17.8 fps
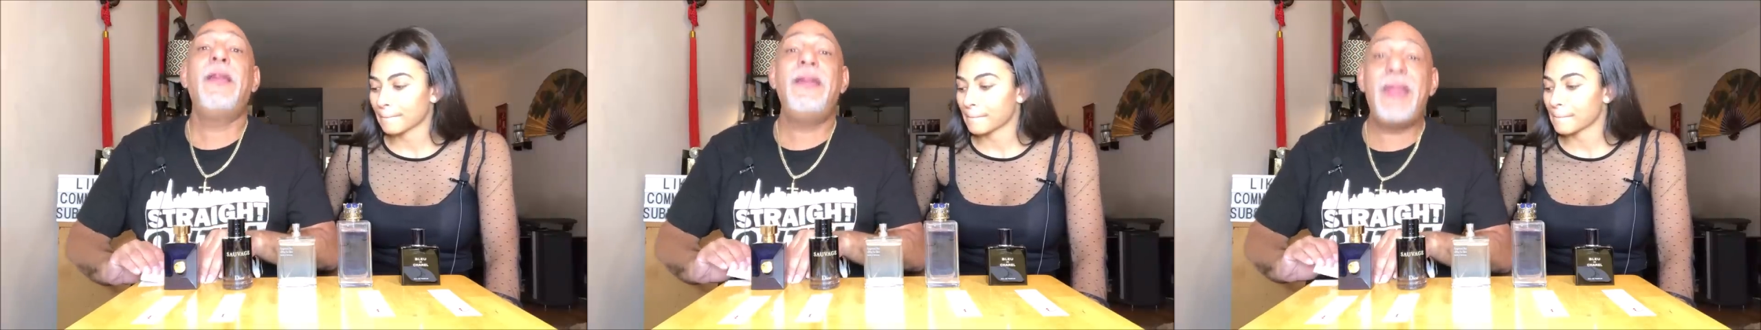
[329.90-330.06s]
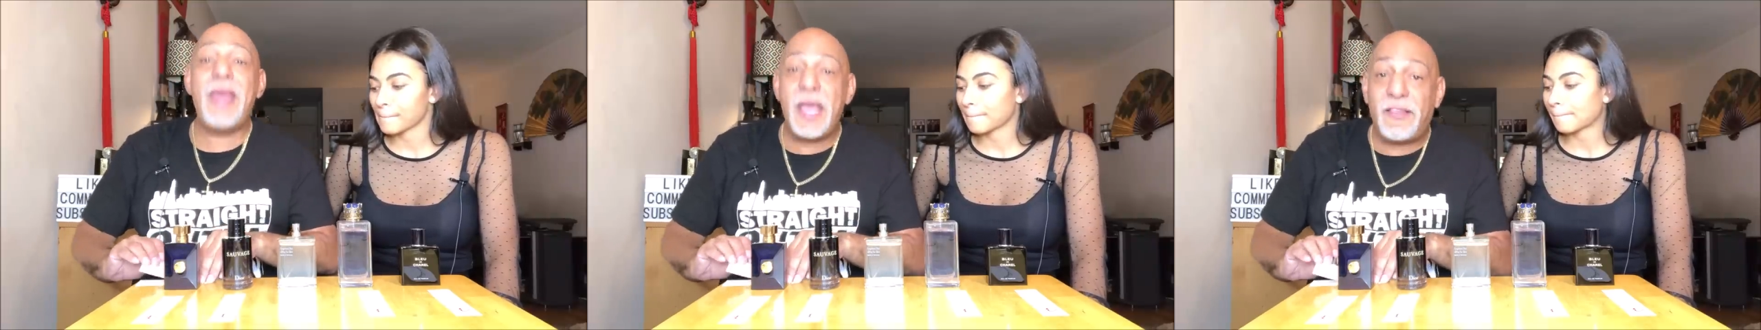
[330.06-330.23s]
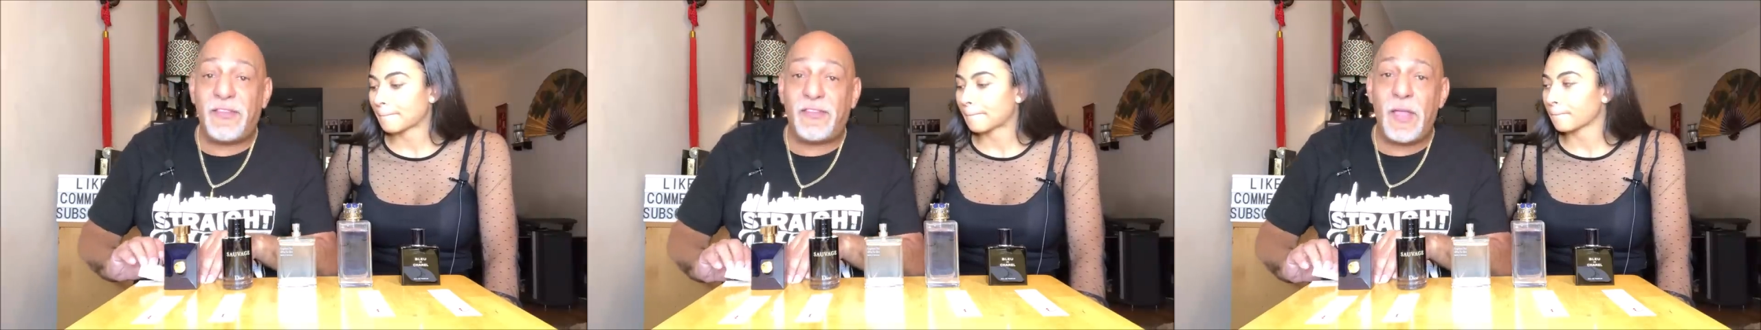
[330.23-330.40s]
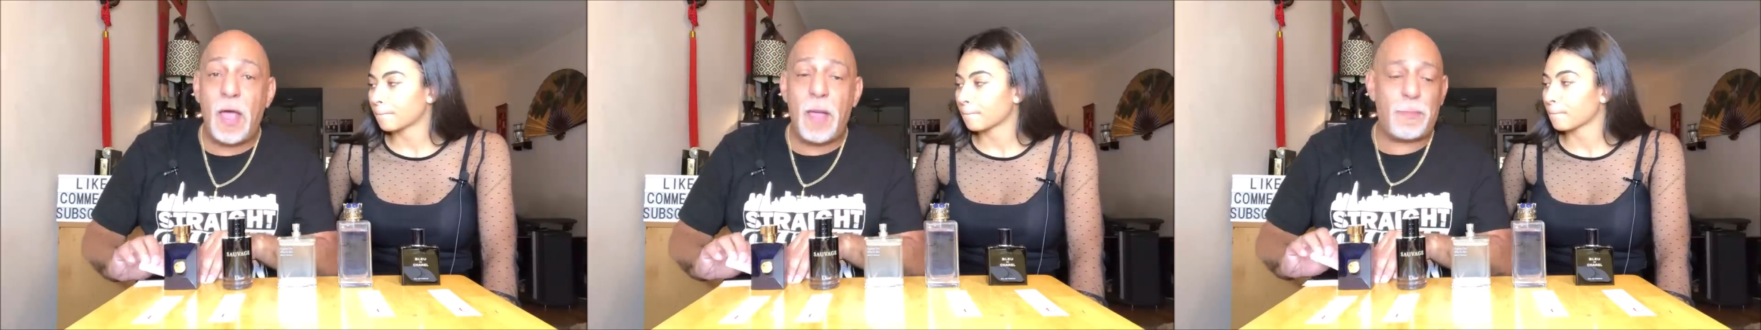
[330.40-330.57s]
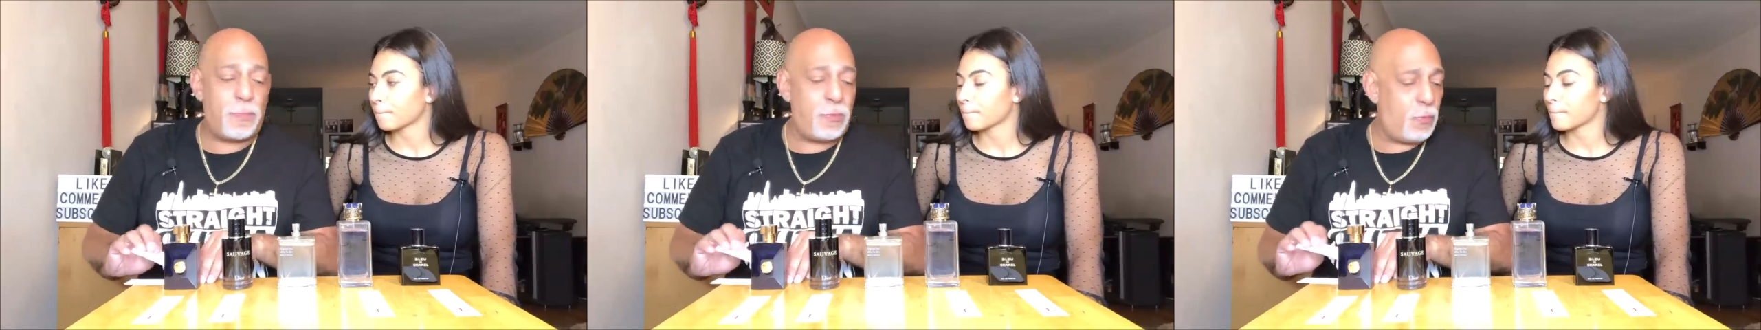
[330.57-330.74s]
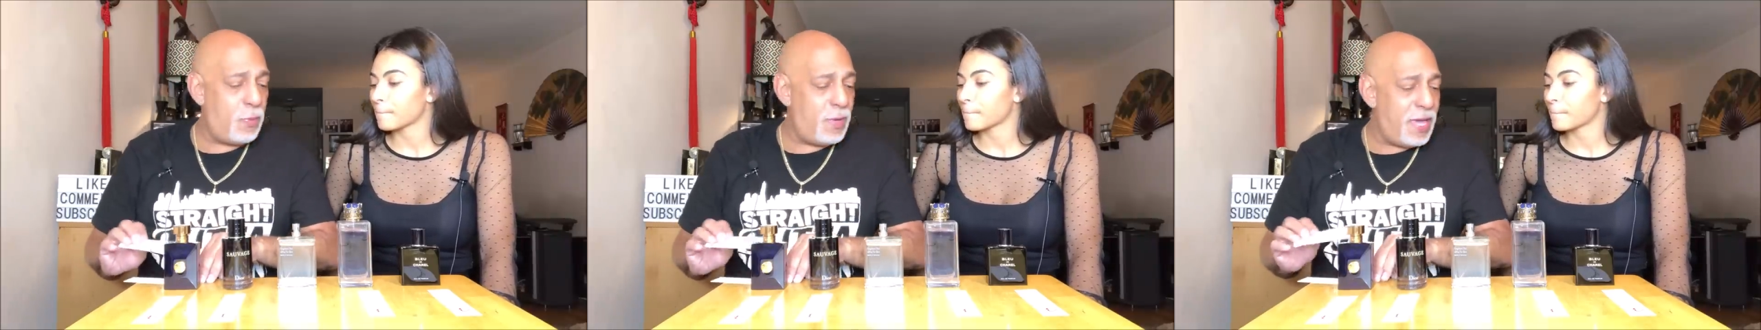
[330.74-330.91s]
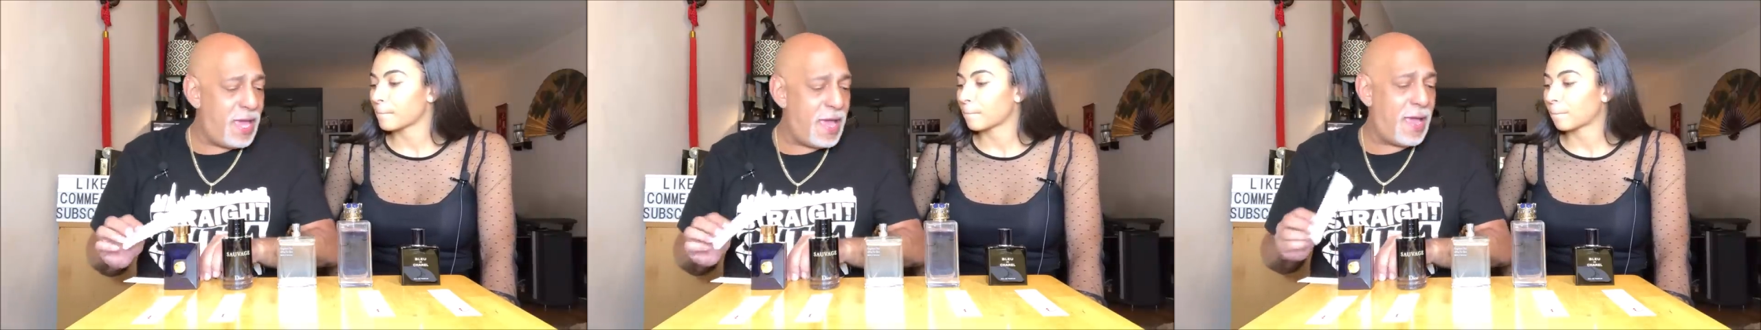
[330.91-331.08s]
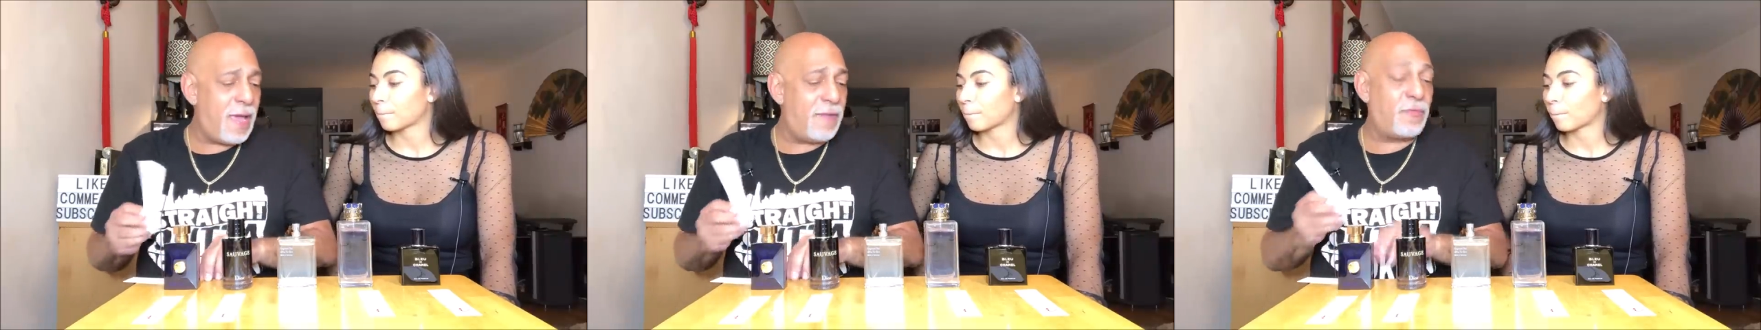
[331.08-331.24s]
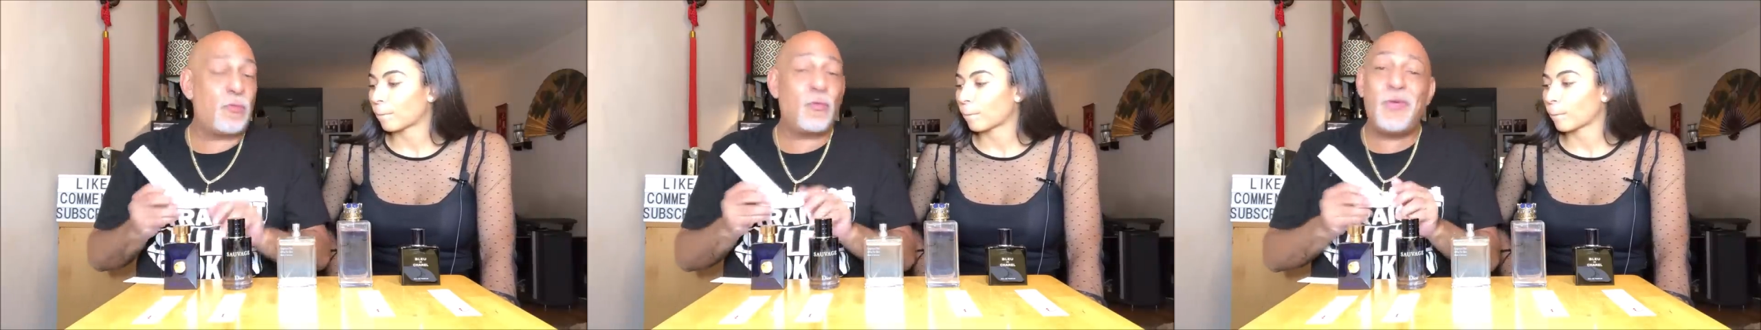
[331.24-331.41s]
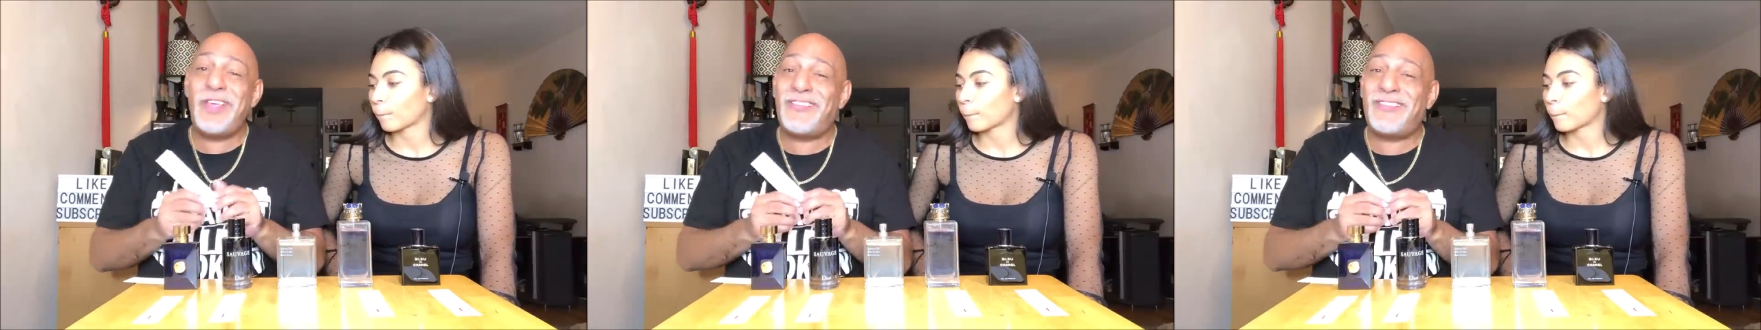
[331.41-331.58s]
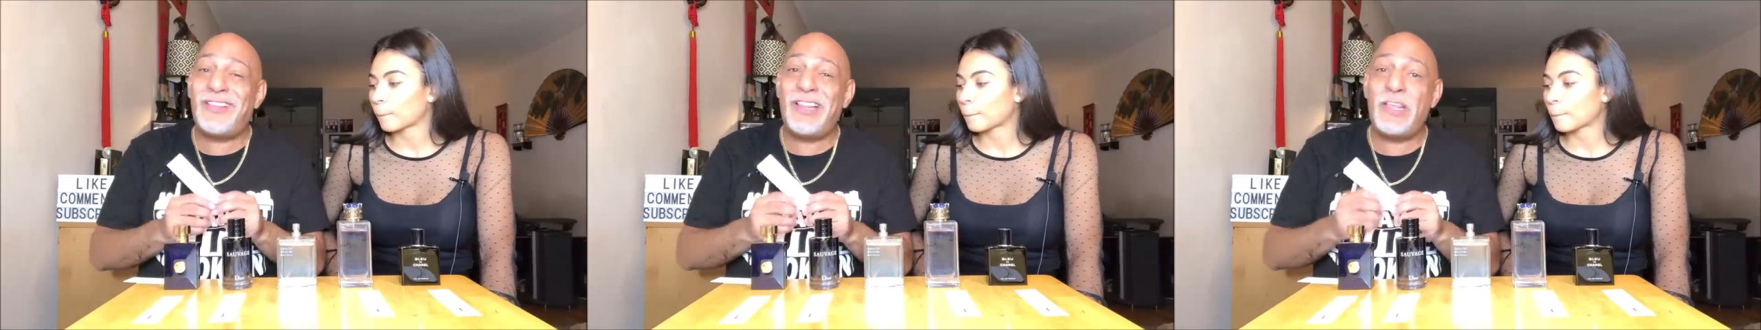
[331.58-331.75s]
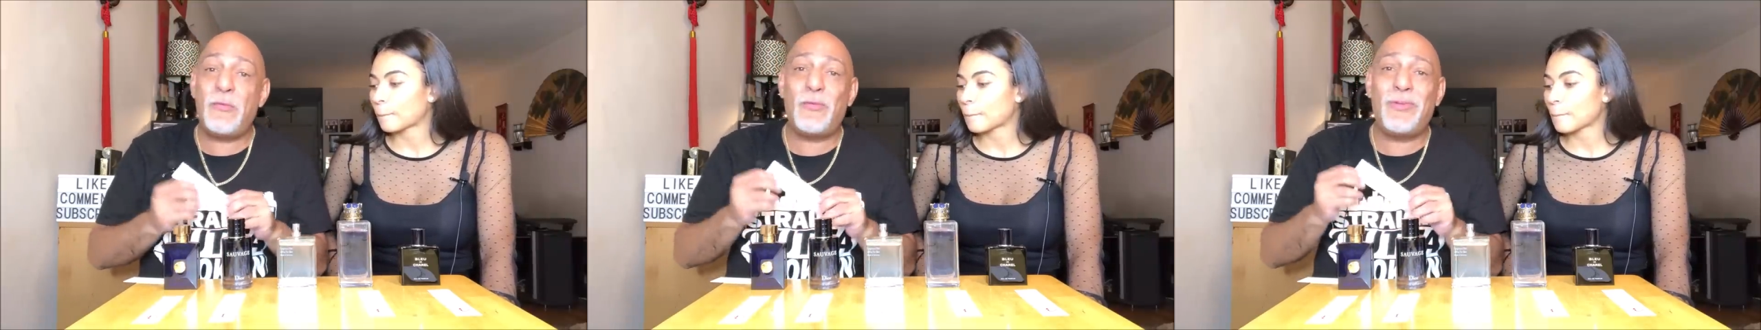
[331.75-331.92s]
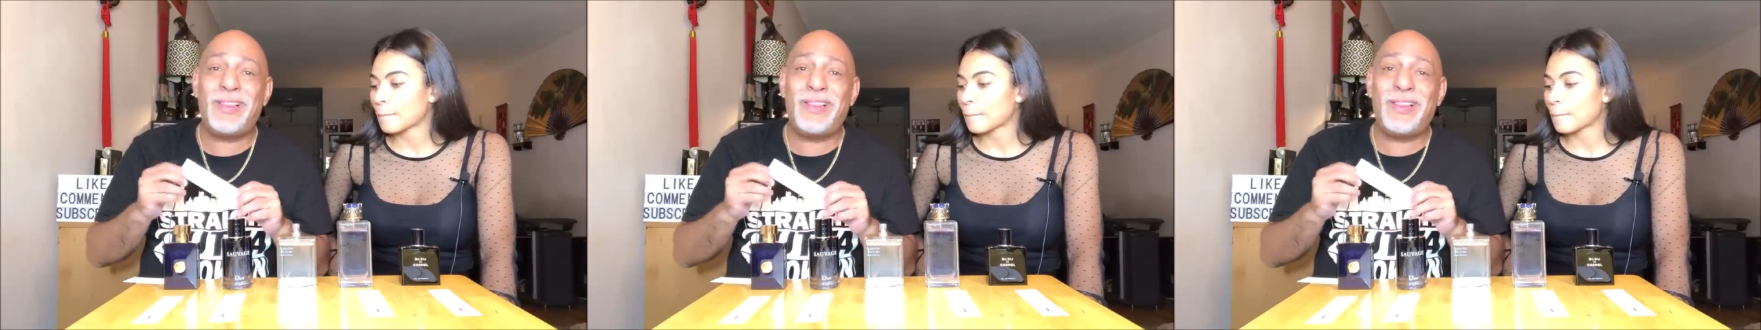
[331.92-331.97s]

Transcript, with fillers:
Speaker 1: Next up, we have recently